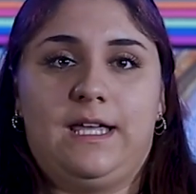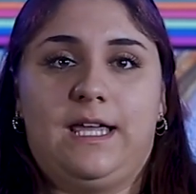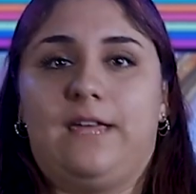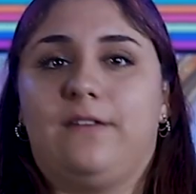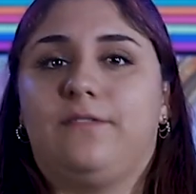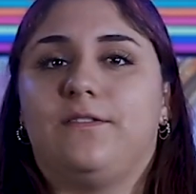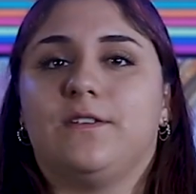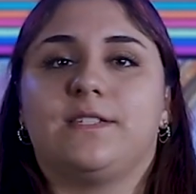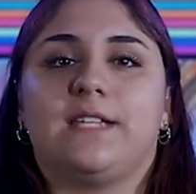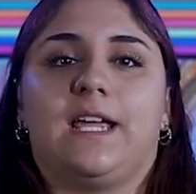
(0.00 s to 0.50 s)

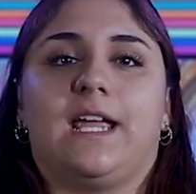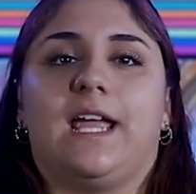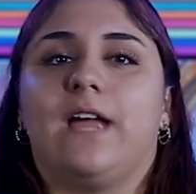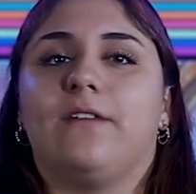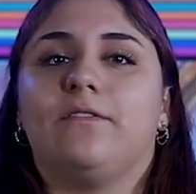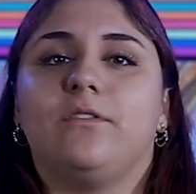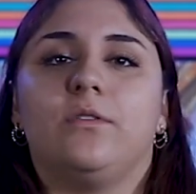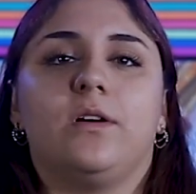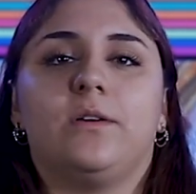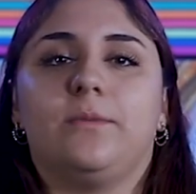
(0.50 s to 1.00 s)
It feels like
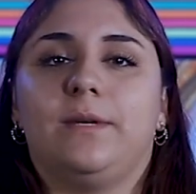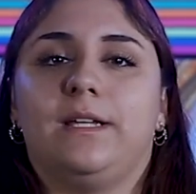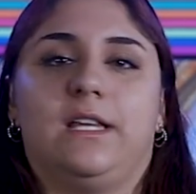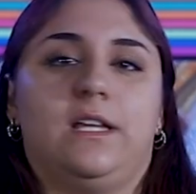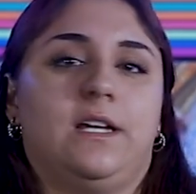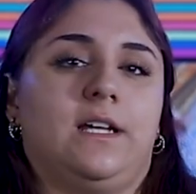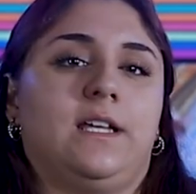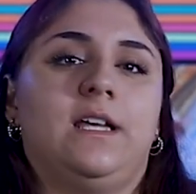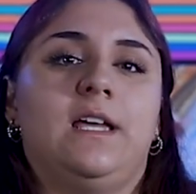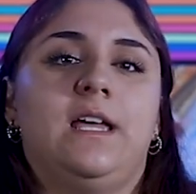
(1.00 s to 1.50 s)
everywhere we
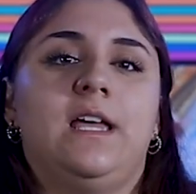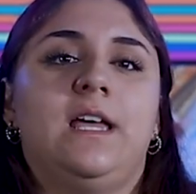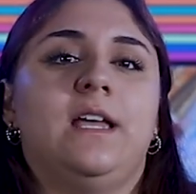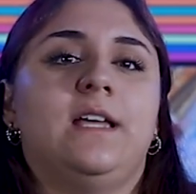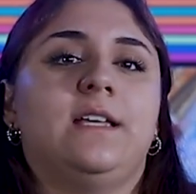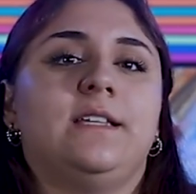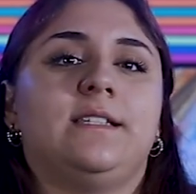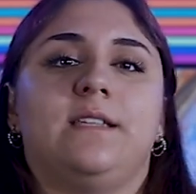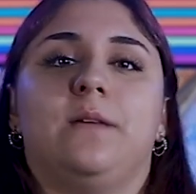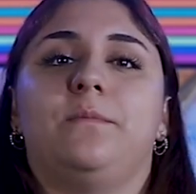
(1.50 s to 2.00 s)
look,
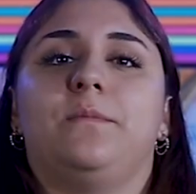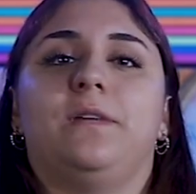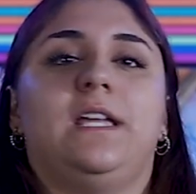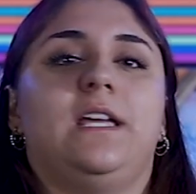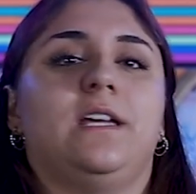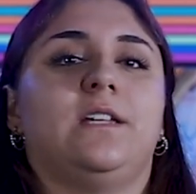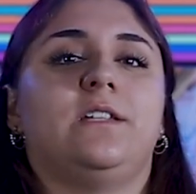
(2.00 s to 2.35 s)
somebody